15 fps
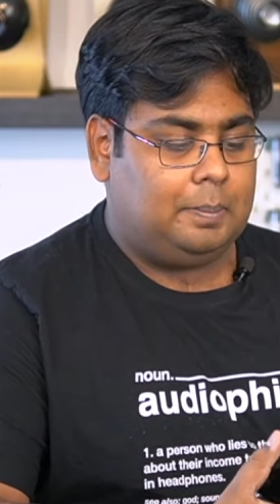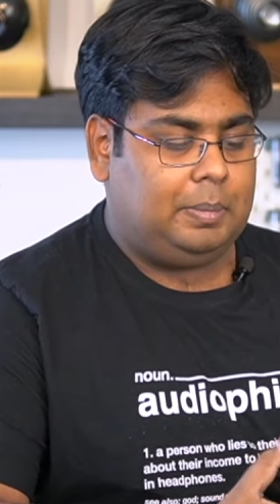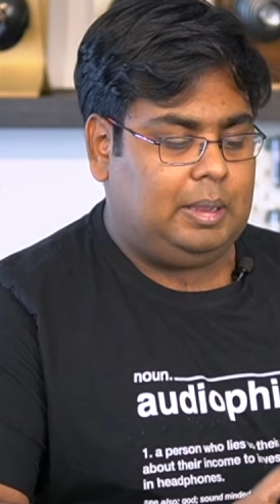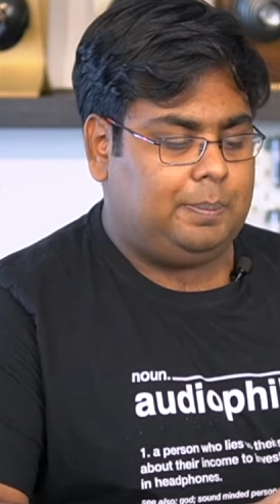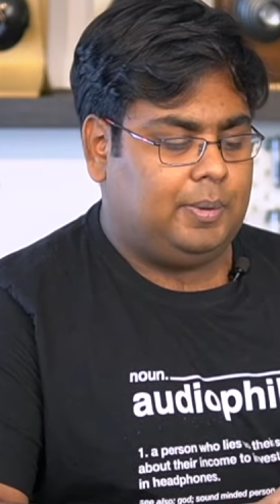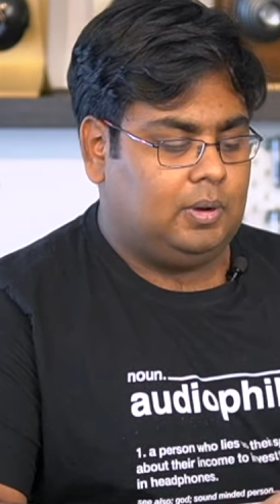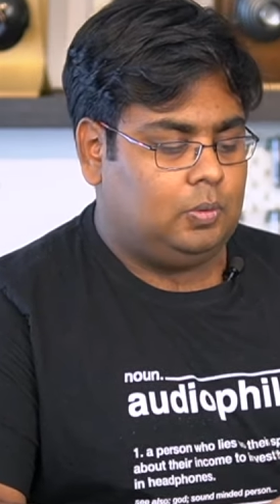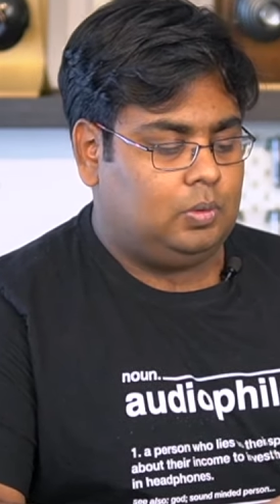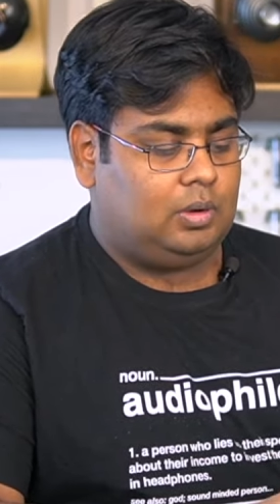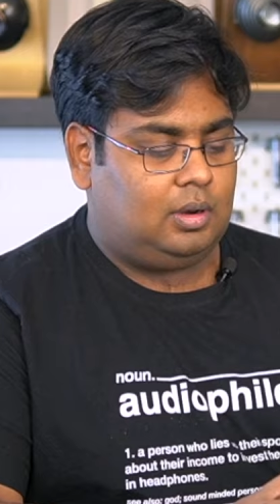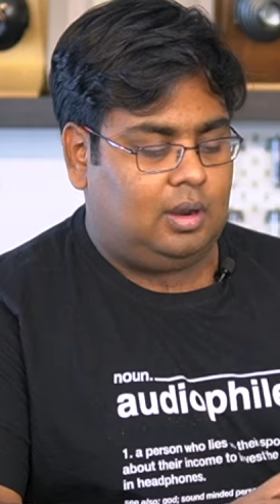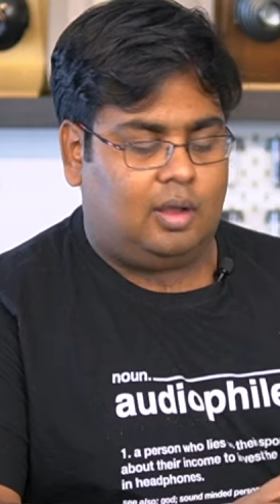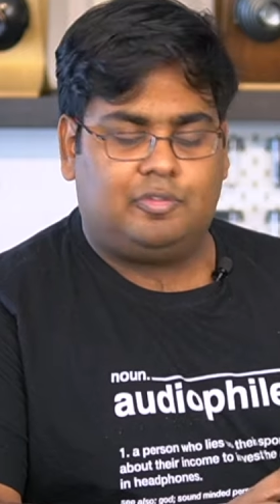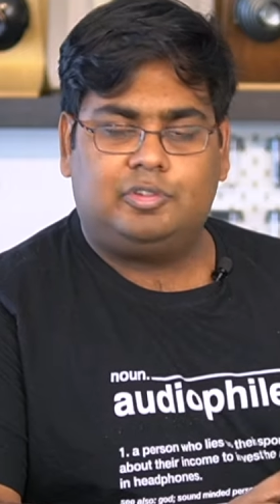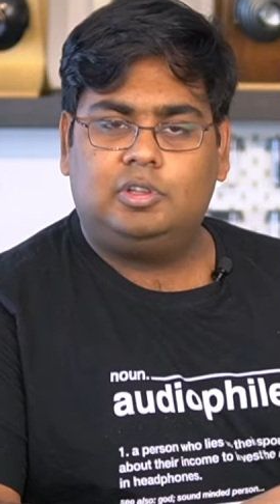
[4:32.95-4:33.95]
People who
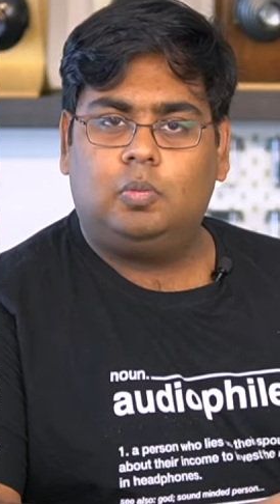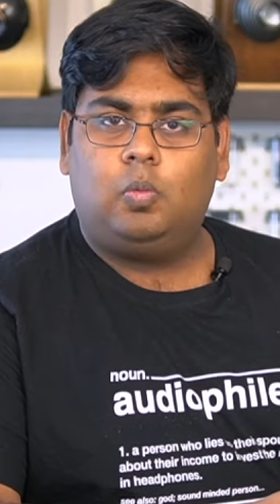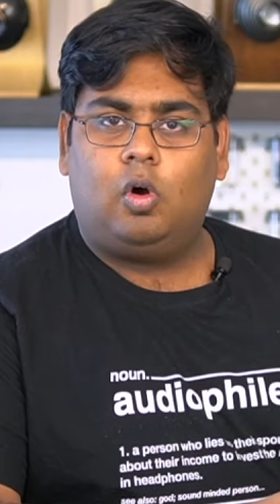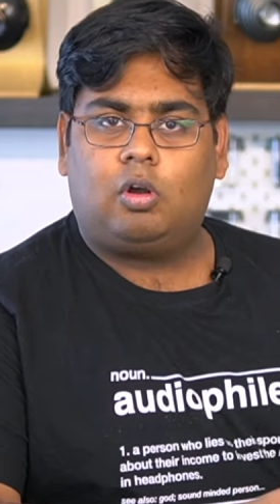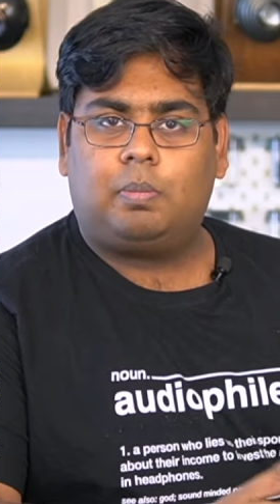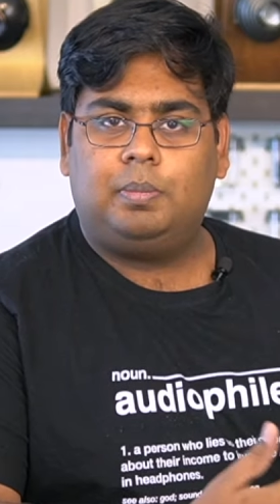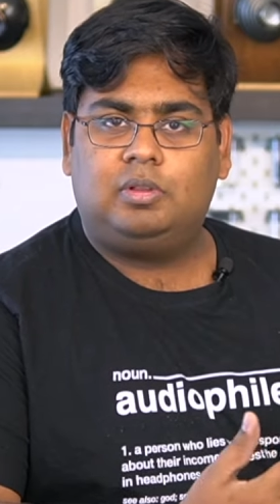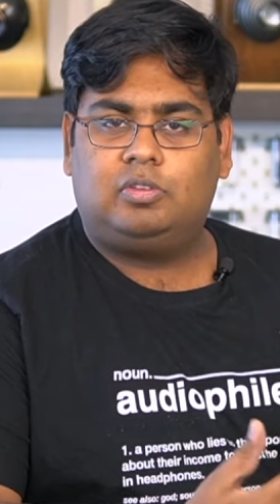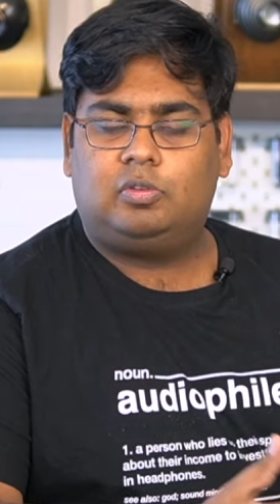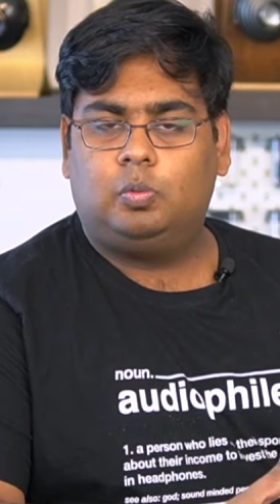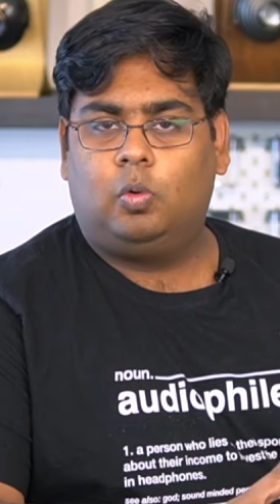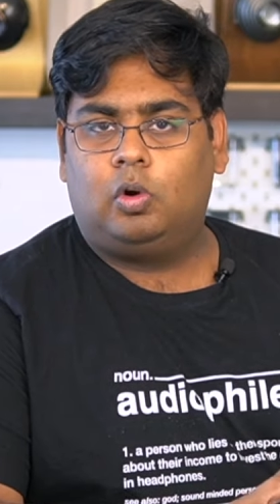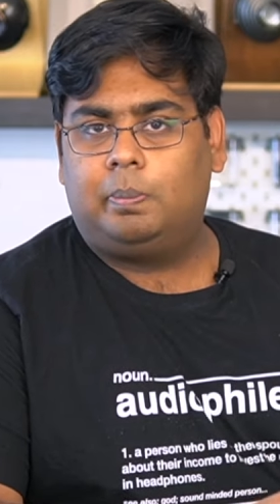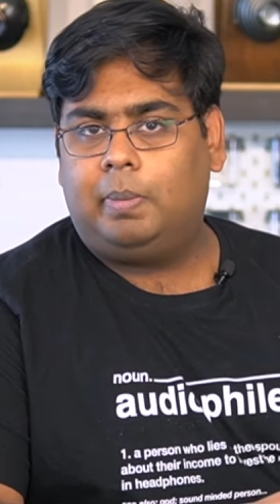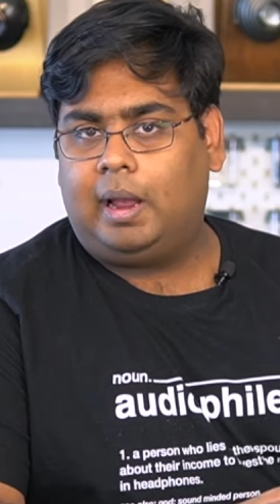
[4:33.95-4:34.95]
loved the Walkman
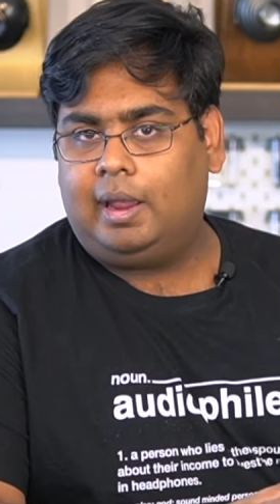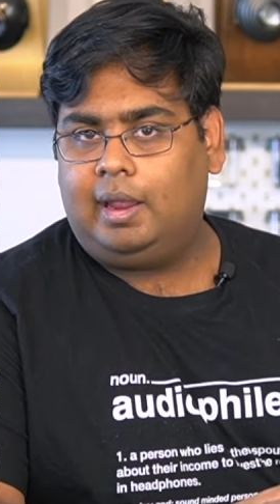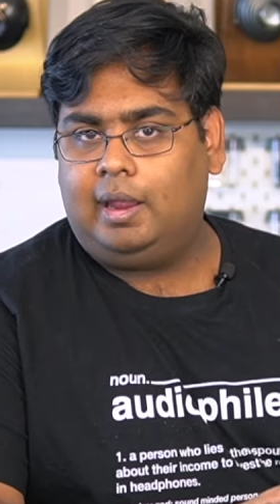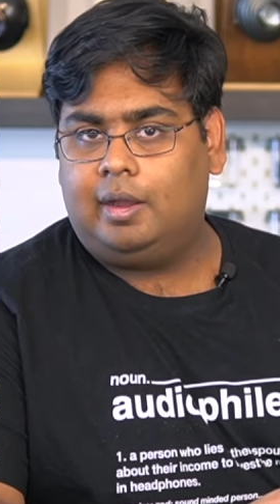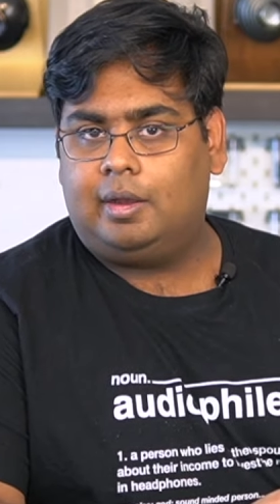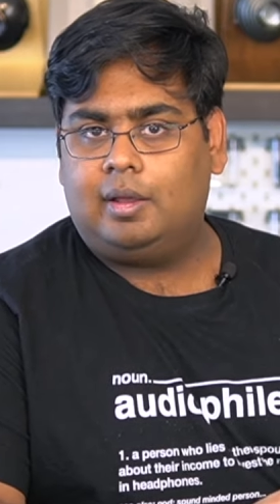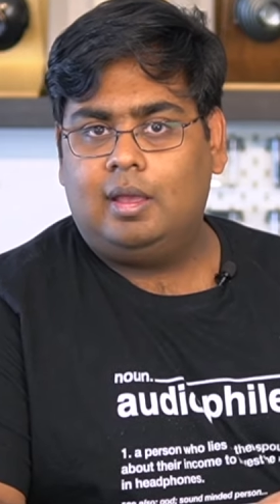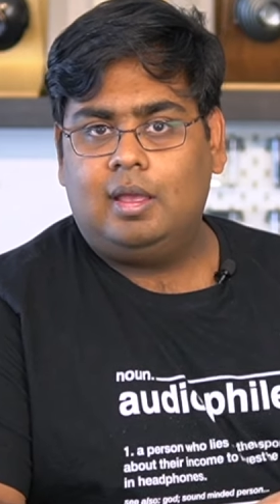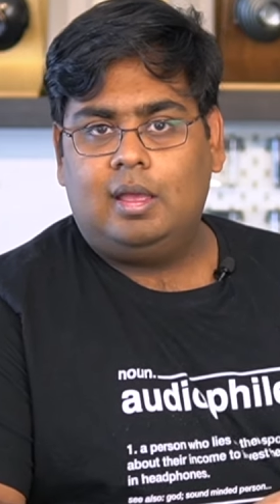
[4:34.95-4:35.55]
swore by it.